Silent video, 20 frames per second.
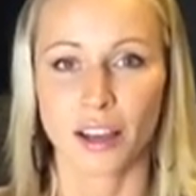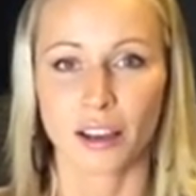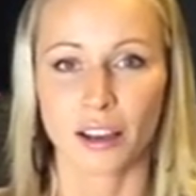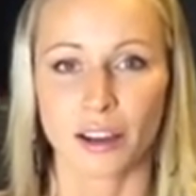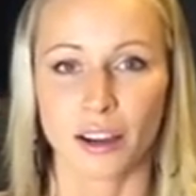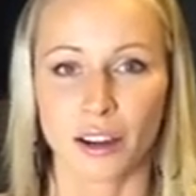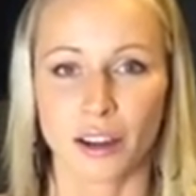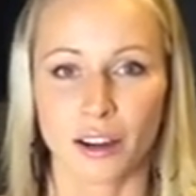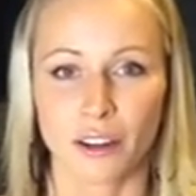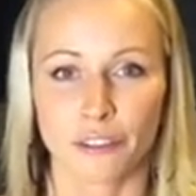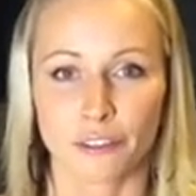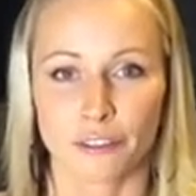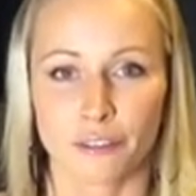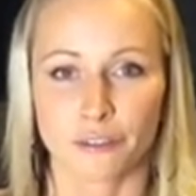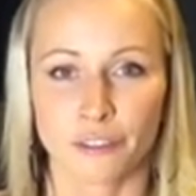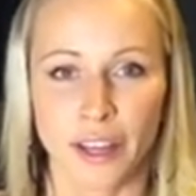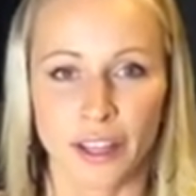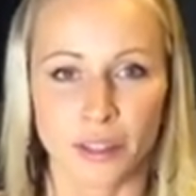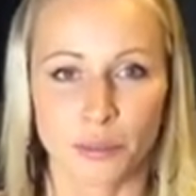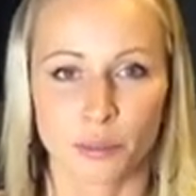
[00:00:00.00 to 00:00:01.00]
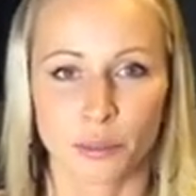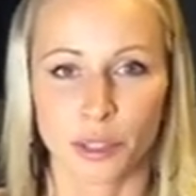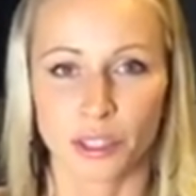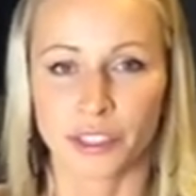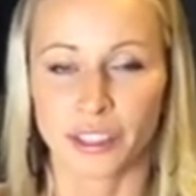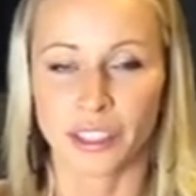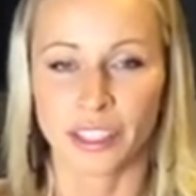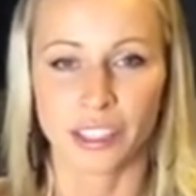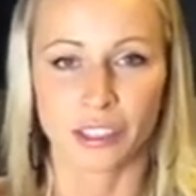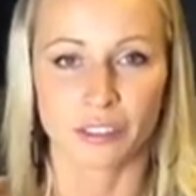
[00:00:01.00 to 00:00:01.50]
uh, fat
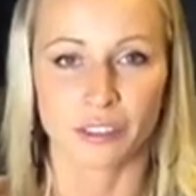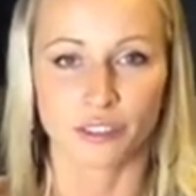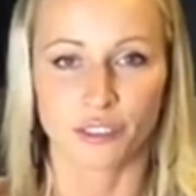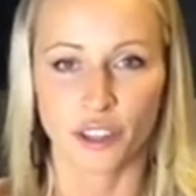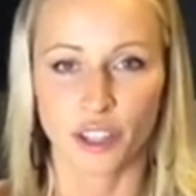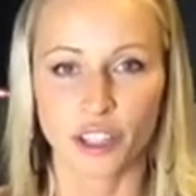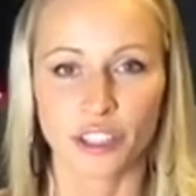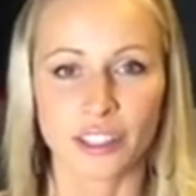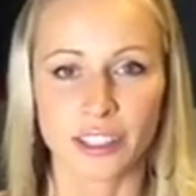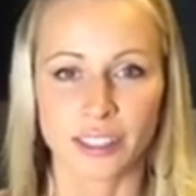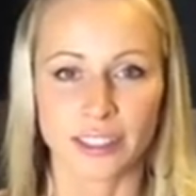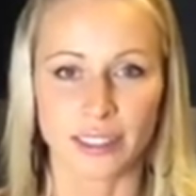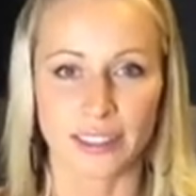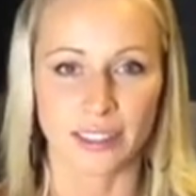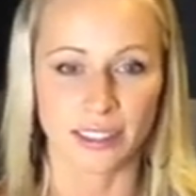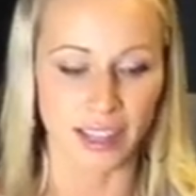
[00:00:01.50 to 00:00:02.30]
burning furnace.